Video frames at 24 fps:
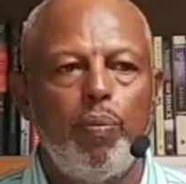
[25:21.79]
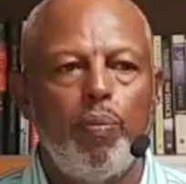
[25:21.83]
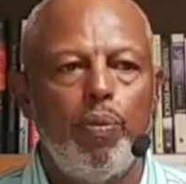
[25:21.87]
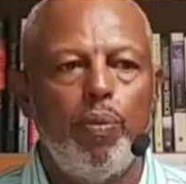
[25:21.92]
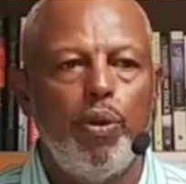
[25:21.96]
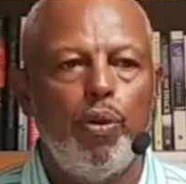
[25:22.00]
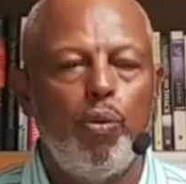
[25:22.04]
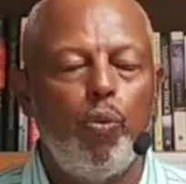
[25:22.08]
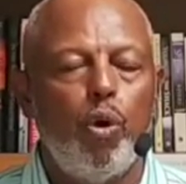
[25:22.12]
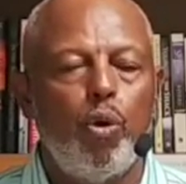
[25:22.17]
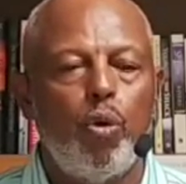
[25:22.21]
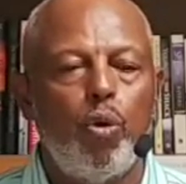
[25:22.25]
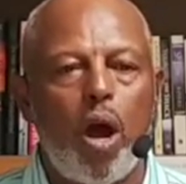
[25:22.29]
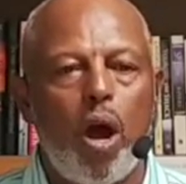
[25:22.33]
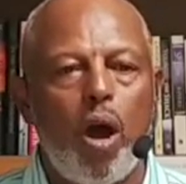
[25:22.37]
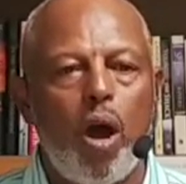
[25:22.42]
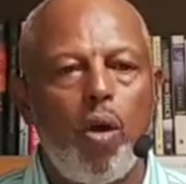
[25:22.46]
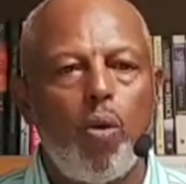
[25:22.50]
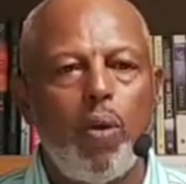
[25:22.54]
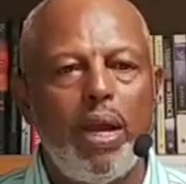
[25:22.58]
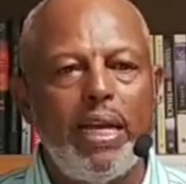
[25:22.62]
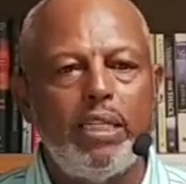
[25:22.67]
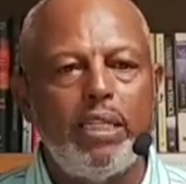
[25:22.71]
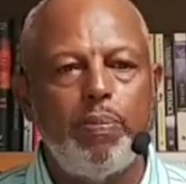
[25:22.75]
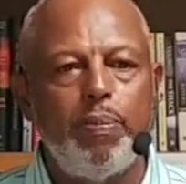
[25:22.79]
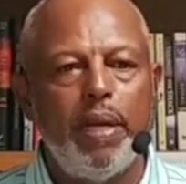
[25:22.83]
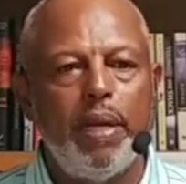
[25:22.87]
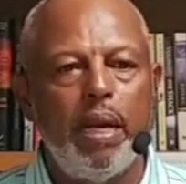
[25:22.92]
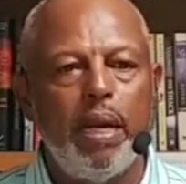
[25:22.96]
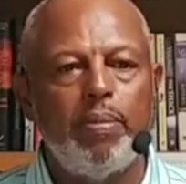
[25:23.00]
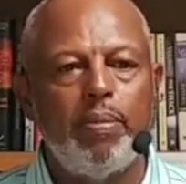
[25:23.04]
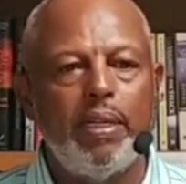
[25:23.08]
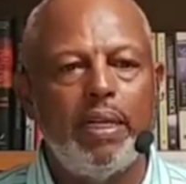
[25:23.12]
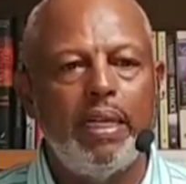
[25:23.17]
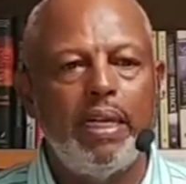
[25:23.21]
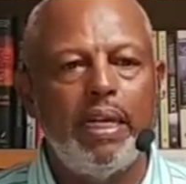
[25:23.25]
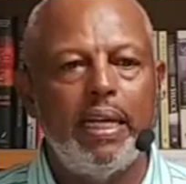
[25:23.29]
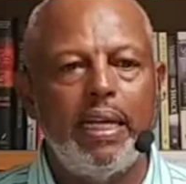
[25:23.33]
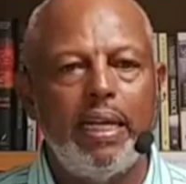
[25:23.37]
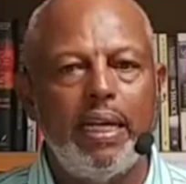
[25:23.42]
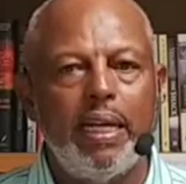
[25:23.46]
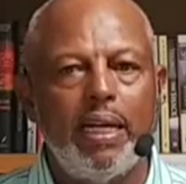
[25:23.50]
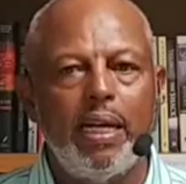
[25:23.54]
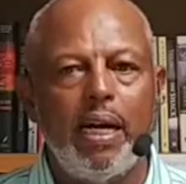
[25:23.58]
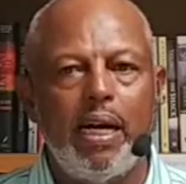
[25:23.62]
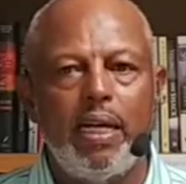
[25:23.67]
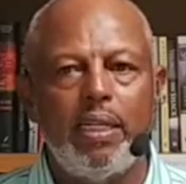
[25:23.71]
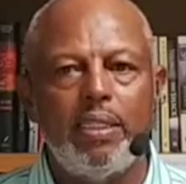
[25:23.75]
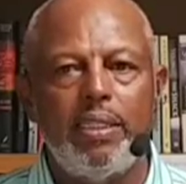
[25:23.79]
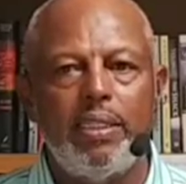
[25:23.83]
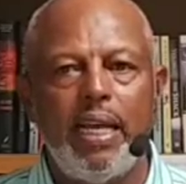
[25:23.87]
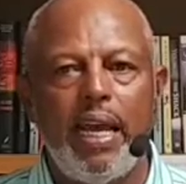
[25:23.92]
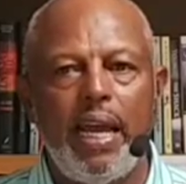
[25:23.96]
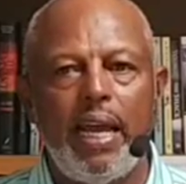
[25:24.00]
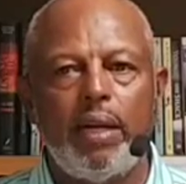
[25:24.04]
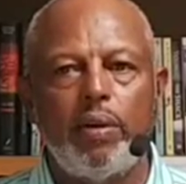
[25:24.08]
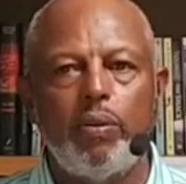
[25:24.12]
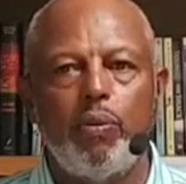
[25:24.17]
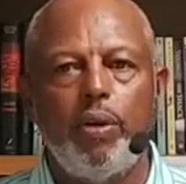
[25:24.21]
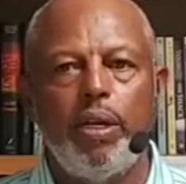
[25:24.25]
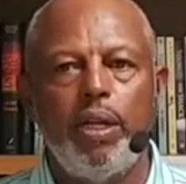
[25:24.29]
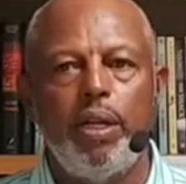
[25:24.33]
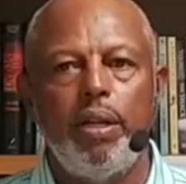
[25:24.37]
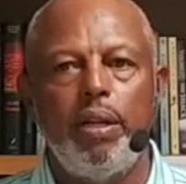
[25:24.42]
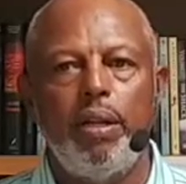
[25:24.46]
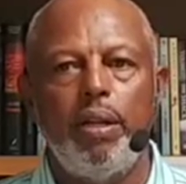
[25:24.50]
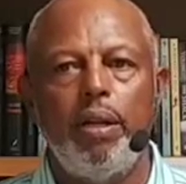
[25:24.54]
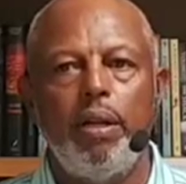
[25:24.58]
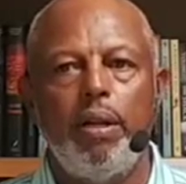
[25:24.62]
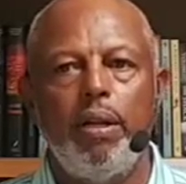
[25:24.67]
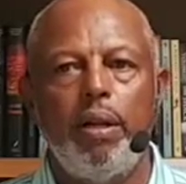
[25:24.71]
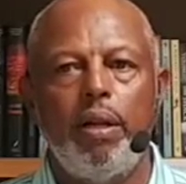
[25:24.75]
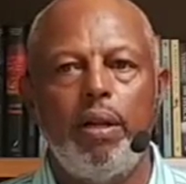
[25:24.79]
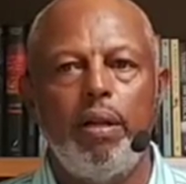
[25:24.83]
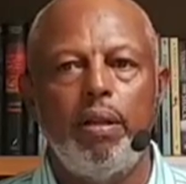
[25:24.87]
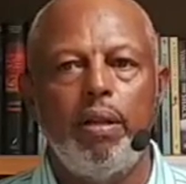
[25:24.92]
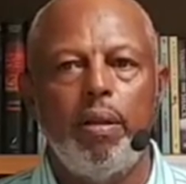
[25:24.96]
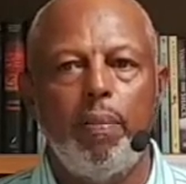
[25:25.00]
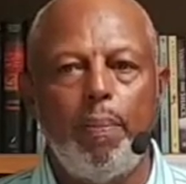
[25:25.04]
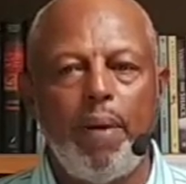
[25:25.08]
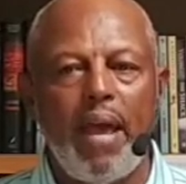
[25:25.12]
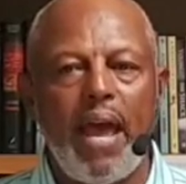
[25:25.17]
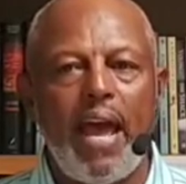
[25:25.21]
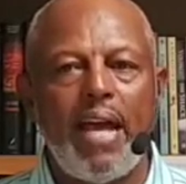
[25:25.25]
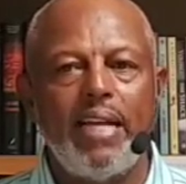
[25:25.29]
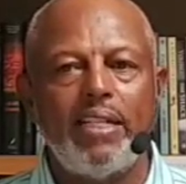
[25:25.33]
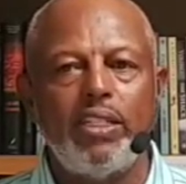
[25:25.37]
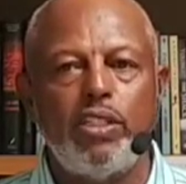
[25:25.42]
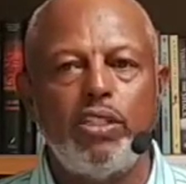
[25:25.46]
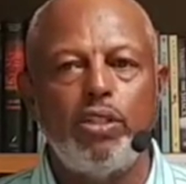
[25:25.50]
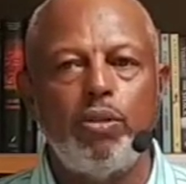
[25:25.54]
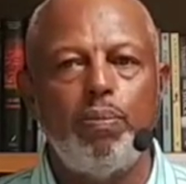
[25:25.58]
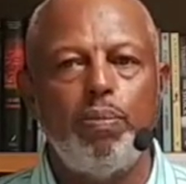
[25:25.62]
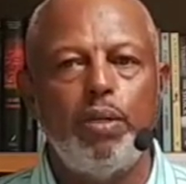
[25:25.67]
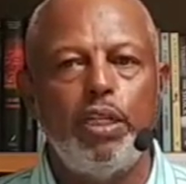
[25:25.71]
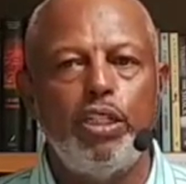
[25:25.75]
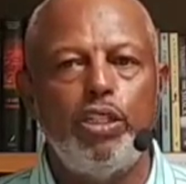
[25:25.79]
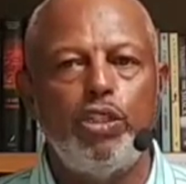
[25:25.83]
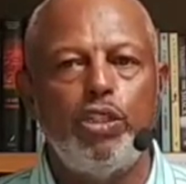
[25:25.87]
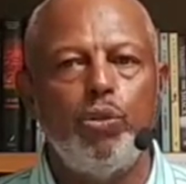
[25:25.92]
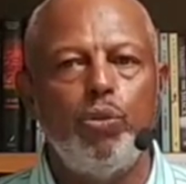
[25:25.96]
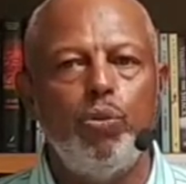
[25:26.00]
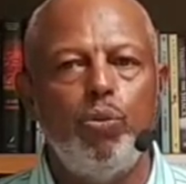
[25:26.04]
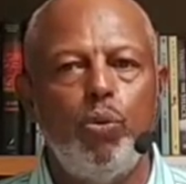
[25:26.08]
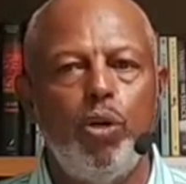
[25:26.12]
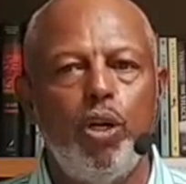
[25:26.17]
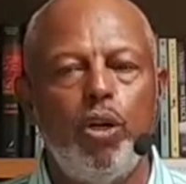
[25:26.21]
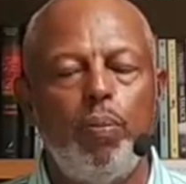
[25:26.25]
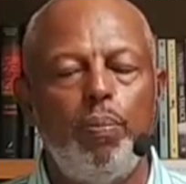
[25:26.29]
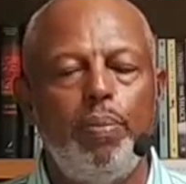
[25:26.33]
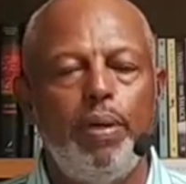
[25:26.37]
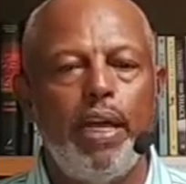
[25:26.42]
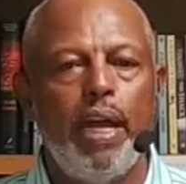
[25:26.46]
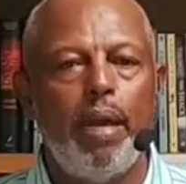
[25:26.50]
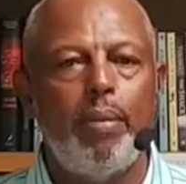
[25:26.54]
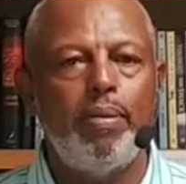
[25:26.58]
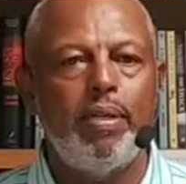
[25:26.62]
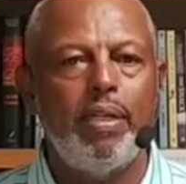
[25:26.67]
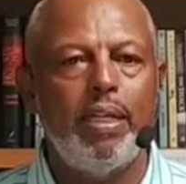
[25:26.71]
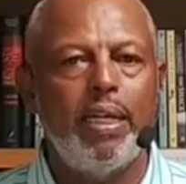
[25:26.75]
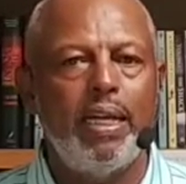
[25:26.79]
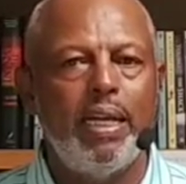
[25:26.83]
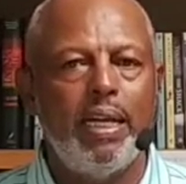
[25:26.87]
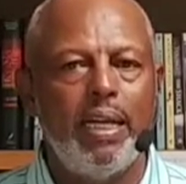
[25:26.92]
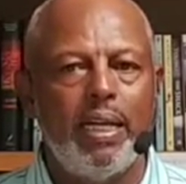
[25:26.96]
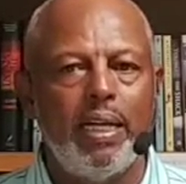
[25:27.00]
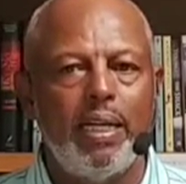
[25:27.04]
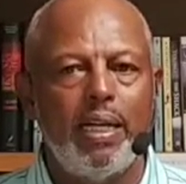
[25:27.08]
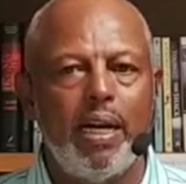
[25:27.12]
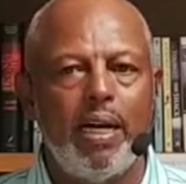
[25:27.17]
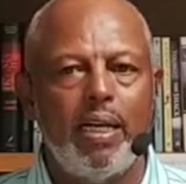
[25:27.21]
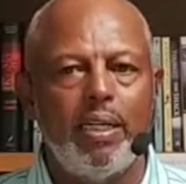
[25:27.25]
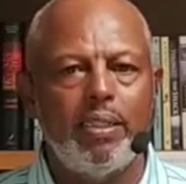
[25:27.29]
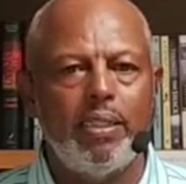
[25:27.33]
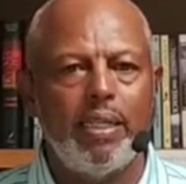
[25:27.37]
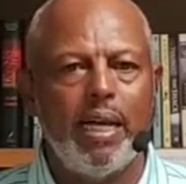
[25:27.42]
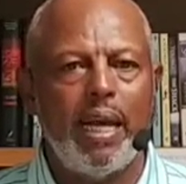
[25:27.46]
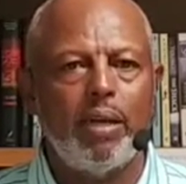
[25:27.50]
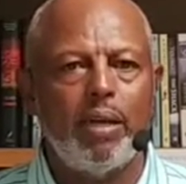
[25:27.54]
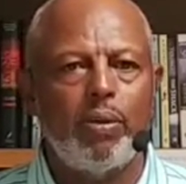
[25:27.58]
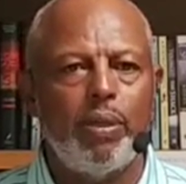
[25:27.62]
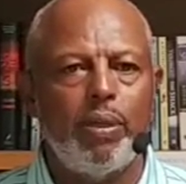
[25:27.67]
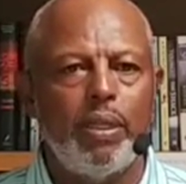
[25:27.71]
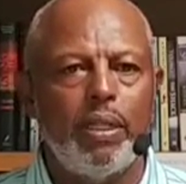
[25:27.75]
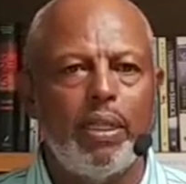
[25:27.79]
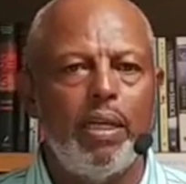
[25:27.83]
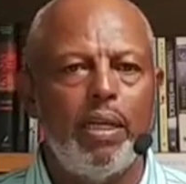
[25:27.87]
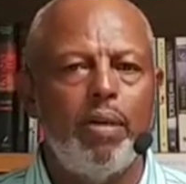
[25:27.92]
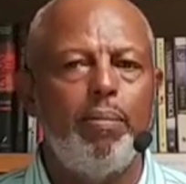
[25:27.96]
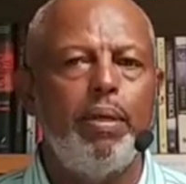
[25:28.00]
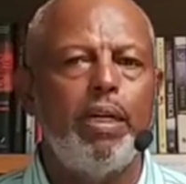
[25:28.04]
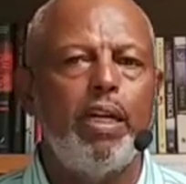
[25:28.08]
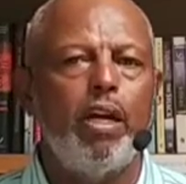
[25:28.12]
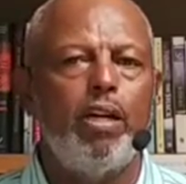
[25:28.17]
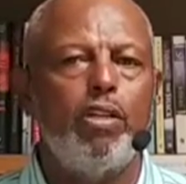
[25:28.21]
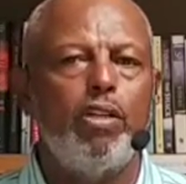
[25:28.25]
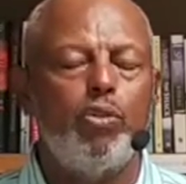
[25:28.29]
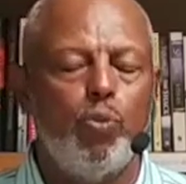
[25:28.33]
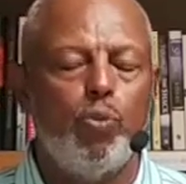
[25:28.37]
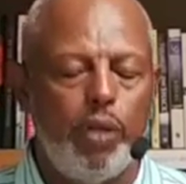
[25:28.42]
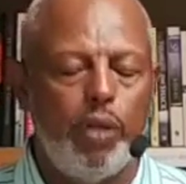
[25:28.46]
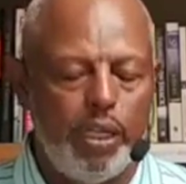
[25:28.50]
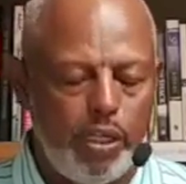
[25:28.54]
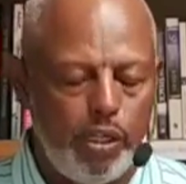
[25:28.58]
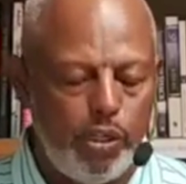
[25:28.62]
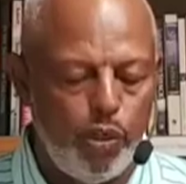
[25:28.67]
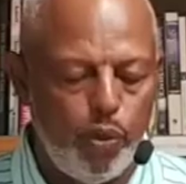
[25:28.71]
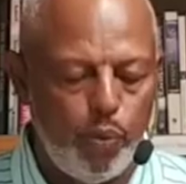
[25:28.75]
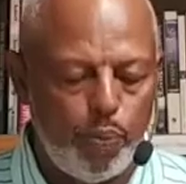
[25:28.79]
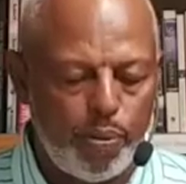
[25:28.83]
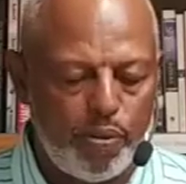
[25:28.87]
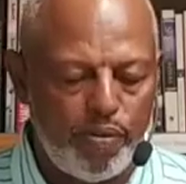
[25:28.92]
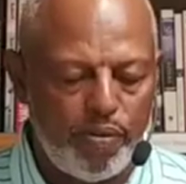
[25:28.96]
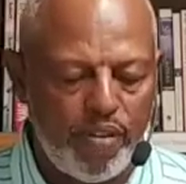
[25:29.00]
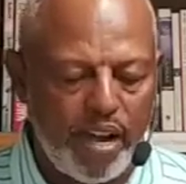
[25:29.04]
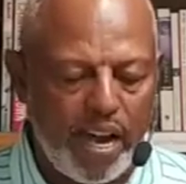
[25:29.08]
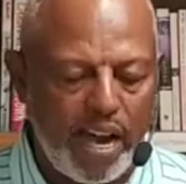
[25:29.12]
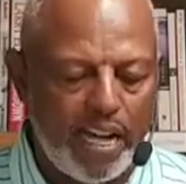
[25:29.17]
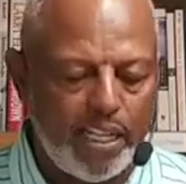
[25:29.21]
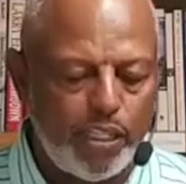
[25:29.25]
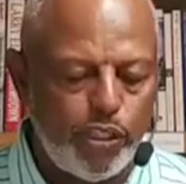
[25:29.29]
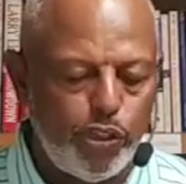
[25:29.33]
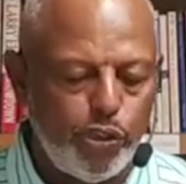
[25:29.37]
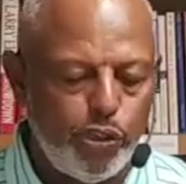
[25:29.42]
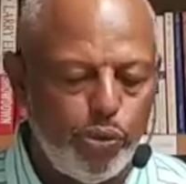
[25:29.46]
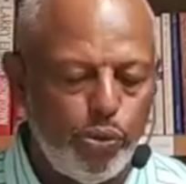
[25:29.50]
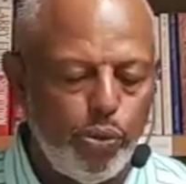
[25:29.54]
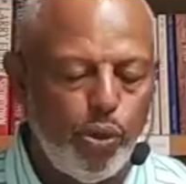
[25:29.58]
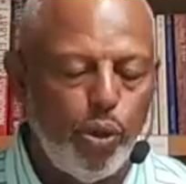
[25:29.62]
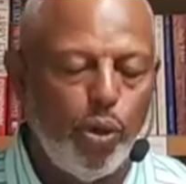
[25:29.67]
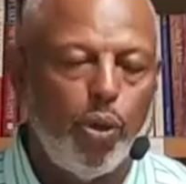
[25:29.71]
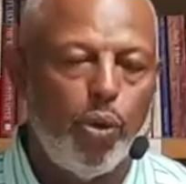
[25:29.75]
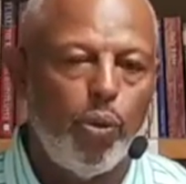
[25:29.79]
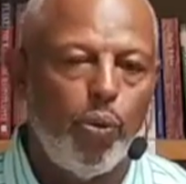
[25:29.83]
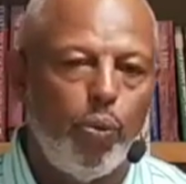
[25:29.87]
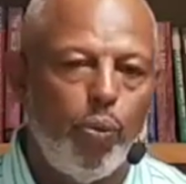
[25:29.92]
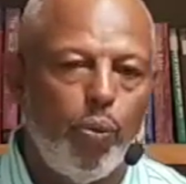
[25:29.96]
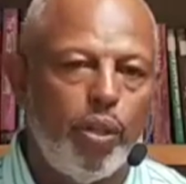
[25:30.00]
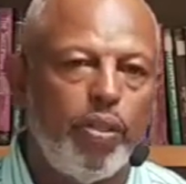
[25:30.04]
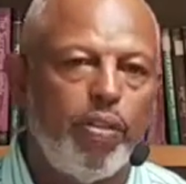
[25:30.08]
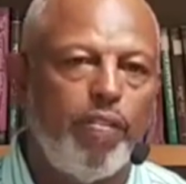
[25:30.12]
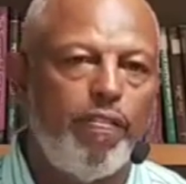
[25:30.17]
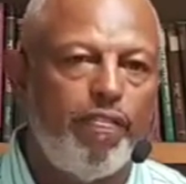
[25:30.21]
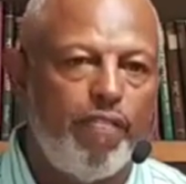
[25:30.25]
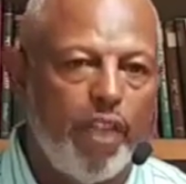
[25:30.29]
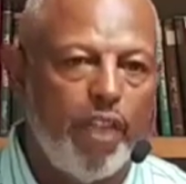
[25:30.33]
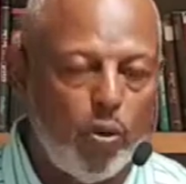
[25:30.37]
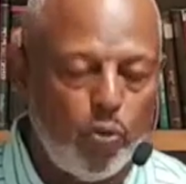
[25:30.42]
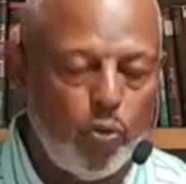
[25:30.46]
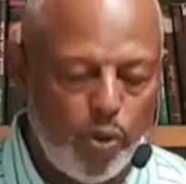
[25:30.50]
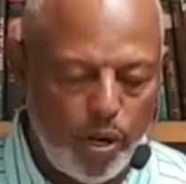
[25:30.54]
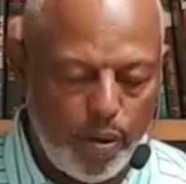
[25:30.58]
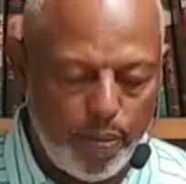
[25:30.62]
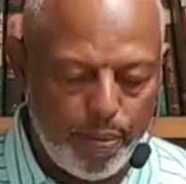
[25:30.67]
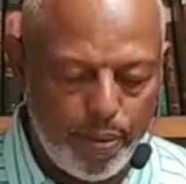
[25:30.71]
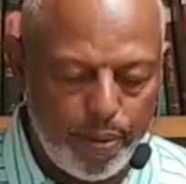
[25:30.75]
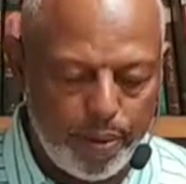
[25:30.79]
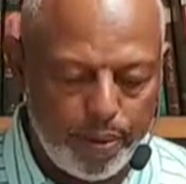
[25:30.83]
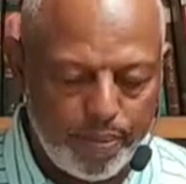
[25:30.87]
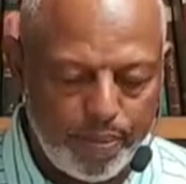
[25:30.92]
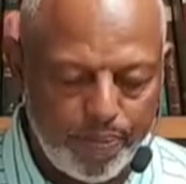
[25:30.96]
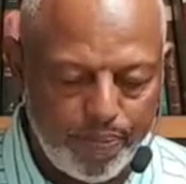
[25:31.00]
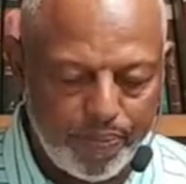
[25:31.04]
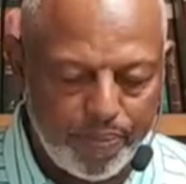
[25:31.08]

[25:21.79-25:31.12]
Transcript: you won't always be able to get in contact with the pastor, but you will be able to get in contact with them because we do provide you with a phone number.